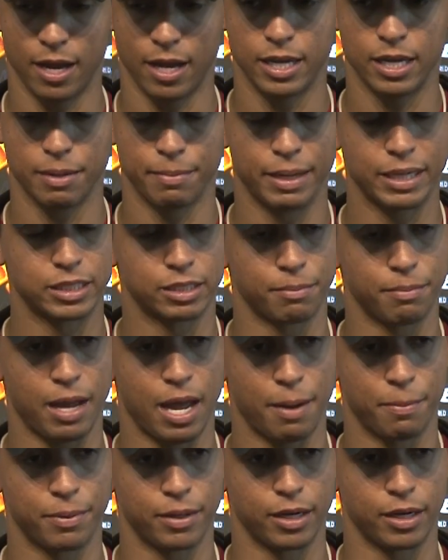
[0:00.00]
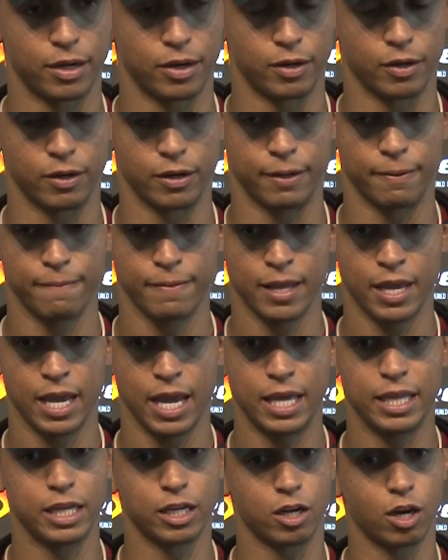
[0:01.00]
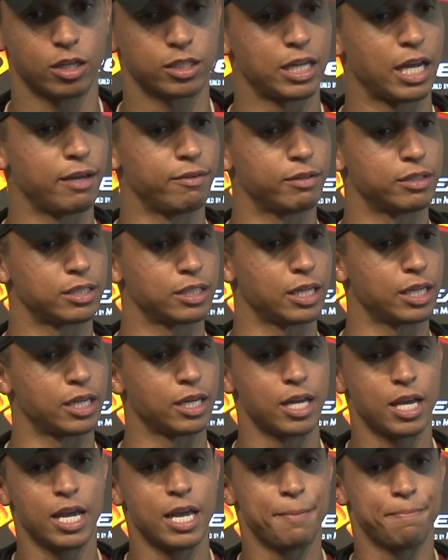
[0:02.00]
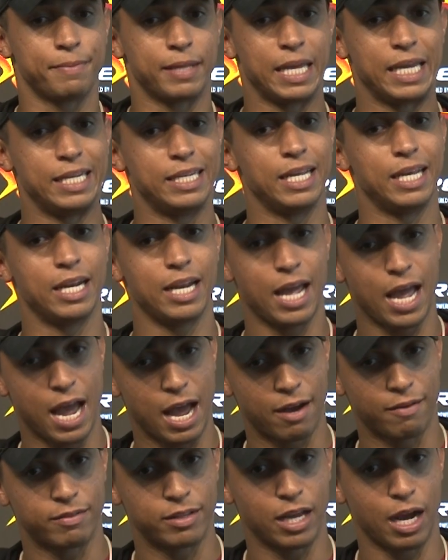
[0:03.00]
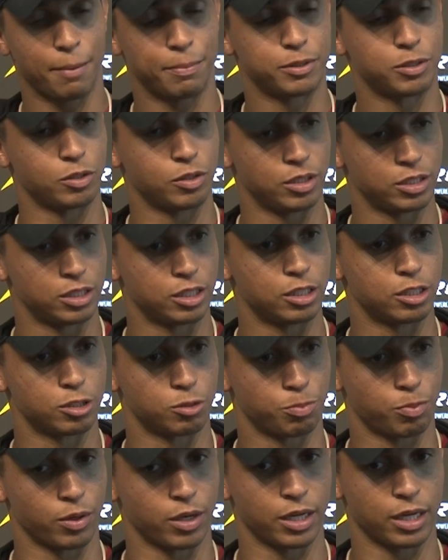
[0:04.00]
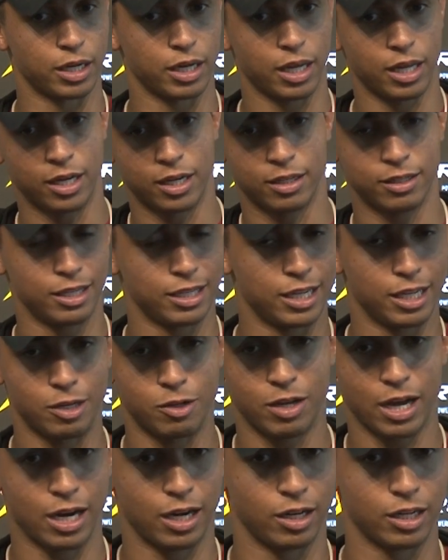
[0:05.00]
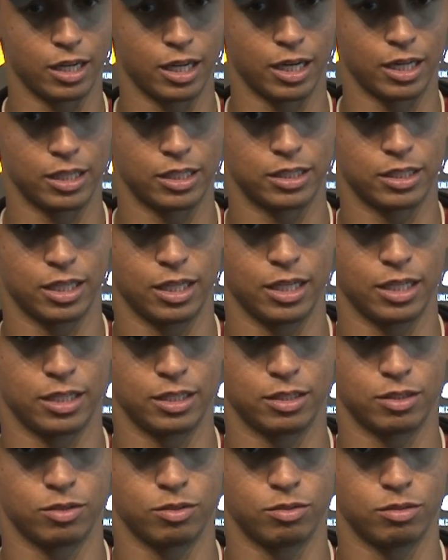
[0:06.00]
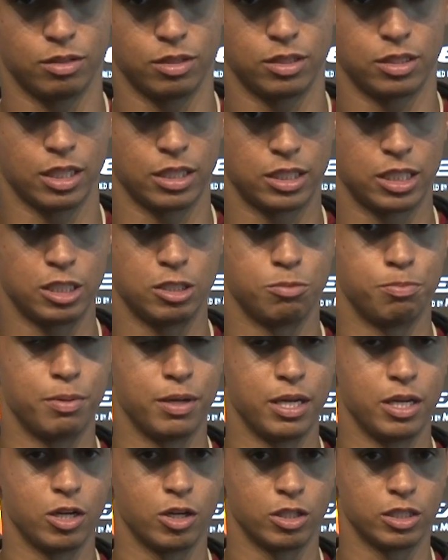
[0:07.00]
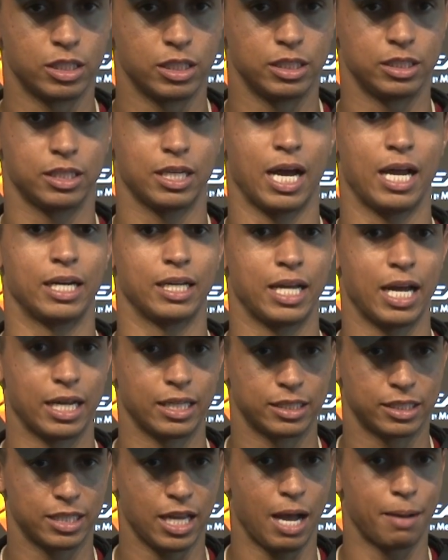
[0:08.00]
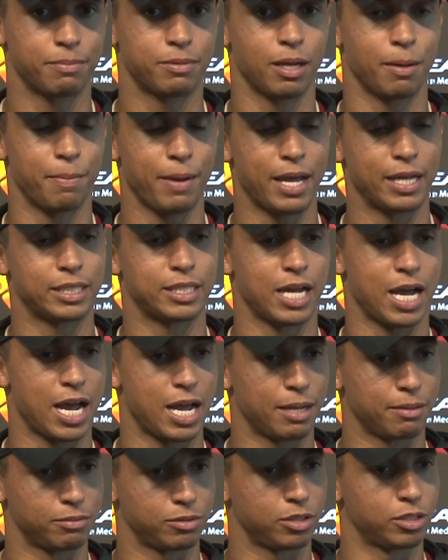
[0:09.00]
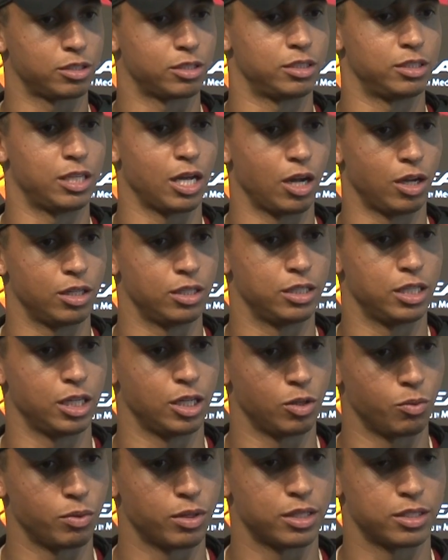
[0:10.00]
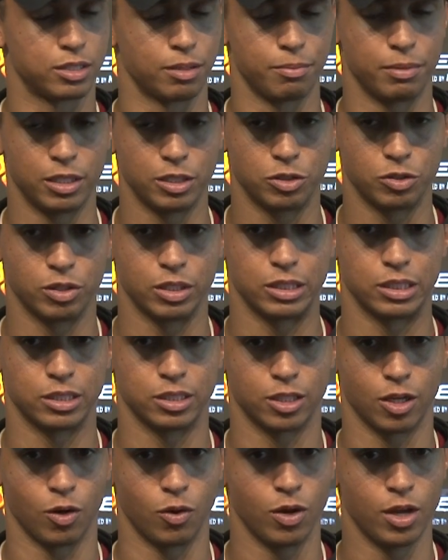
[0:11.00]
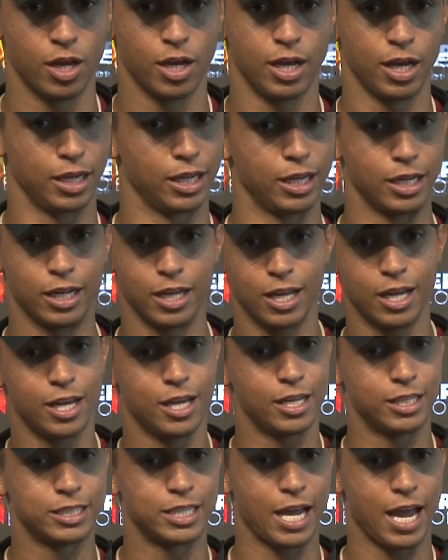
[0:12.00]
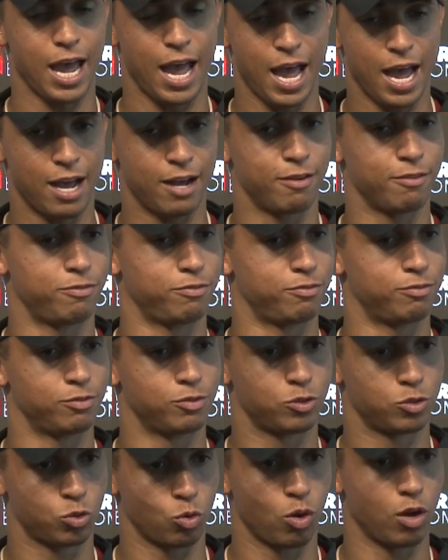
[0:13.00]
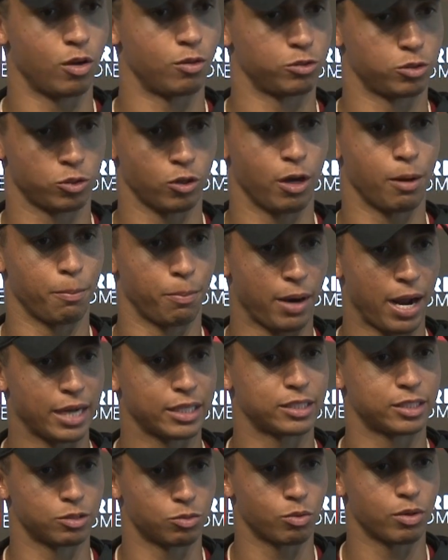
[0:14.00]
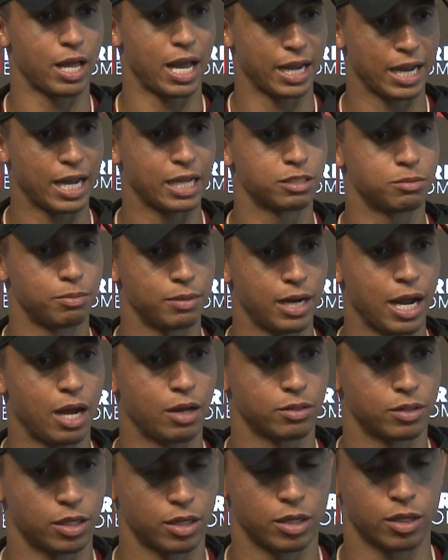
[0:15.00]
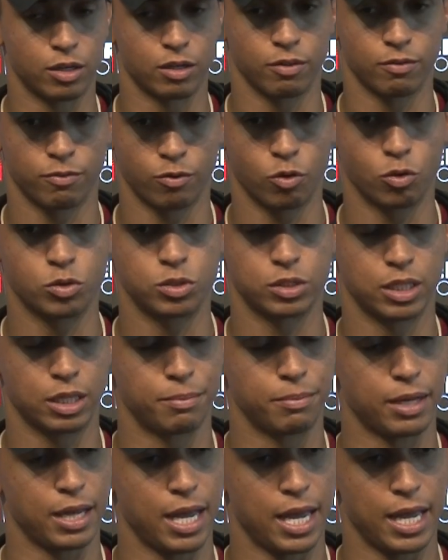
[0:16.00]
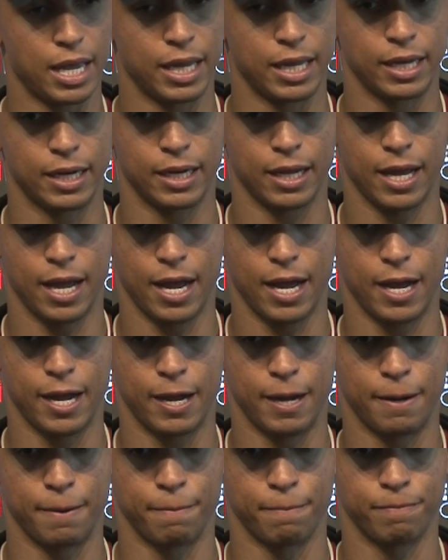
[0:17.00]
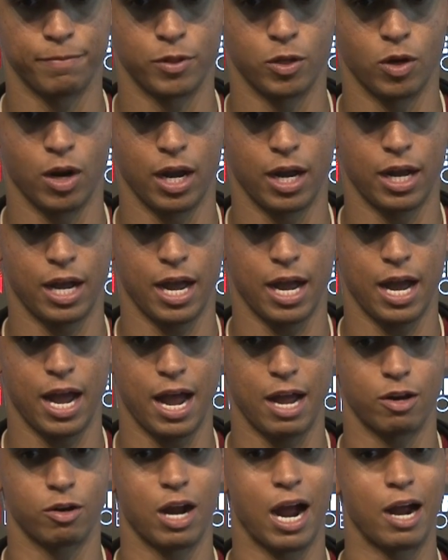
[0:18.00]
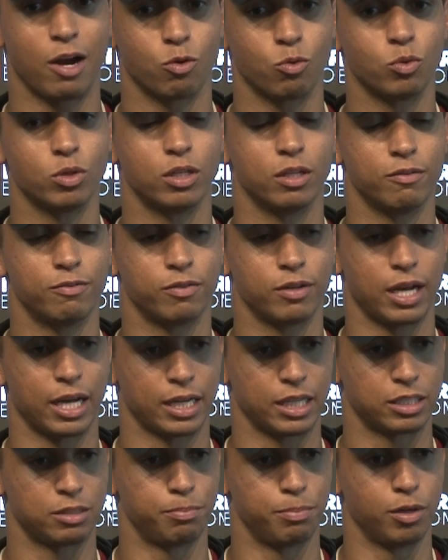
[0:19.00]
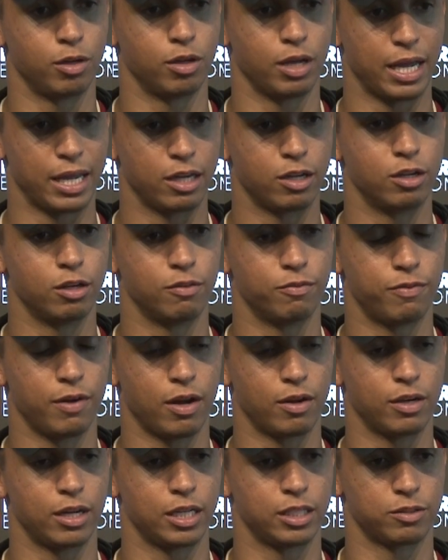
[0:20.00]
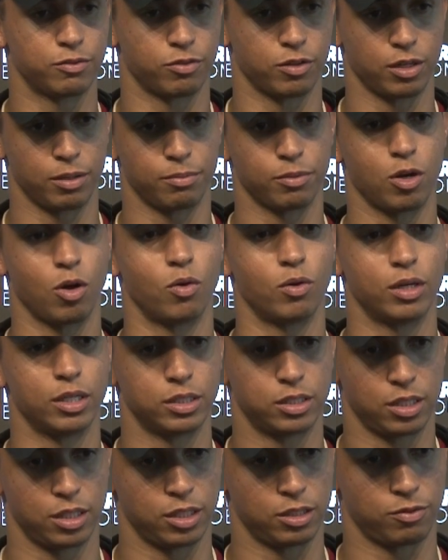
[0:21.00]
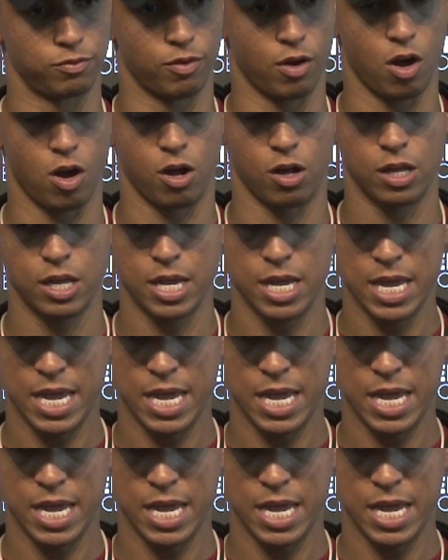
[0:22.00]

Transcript: uh, he can make something happen in a hurry. And then Cartevious, again, he didn't have the opportunities in the spring, and, and again, you kind of look at his his since he's been here, he's, he's kind of got stopped up at times, just de dealing with some injuries. And so, again, to have 12 straight practices where that guy's been out there full steam ahead. Um, you know, I, I, I, really feel like it's built a good foundation for him going into this fall.